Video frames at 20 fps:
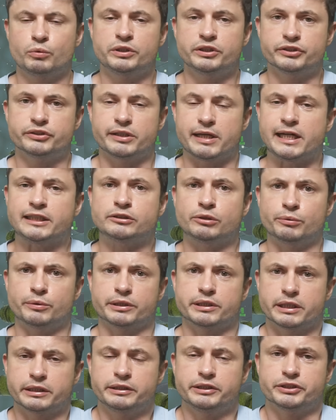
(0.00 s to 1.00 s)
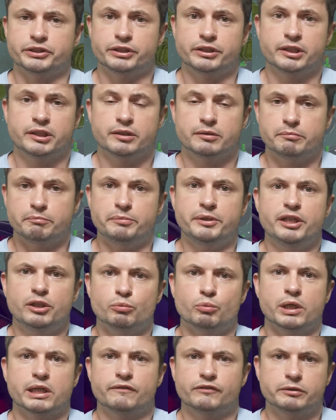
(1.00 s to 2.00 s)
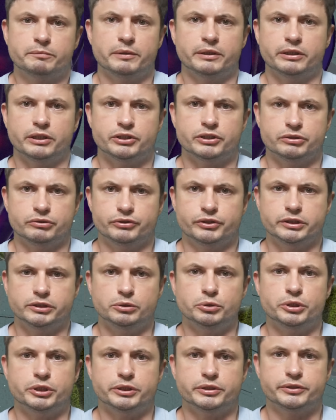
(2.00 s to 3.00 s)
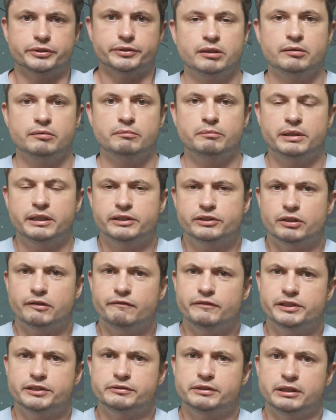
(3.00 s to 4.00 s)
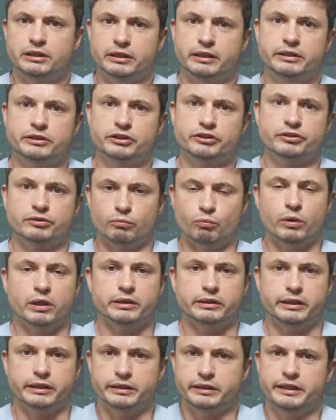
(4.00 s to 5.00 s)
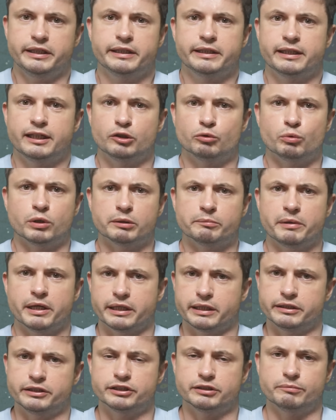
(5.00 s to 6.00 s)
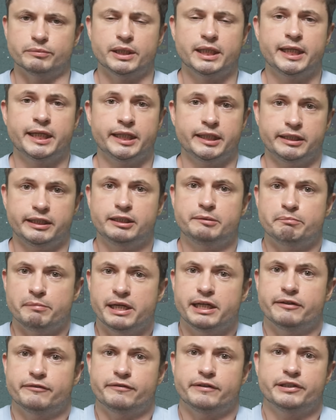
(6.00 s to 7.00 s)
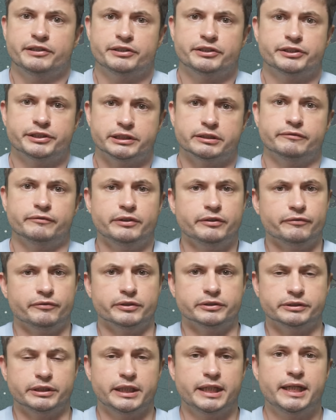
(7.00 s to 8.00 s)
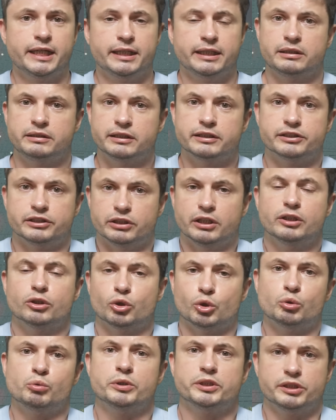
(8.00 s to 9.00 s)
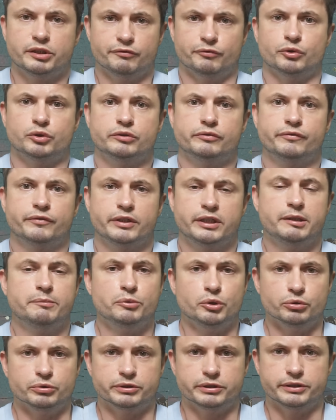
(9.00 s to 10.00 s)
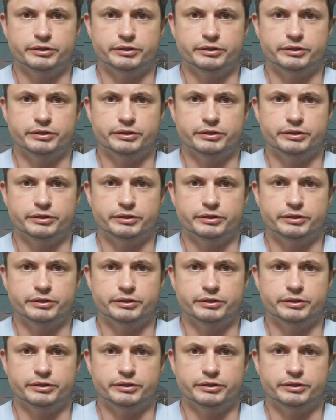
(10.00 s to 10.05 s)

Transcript: with this allorecognition being one of the potential solutions. But it's obviously not just one technique and one mechanism. It manifests itself differently and does not always involve immune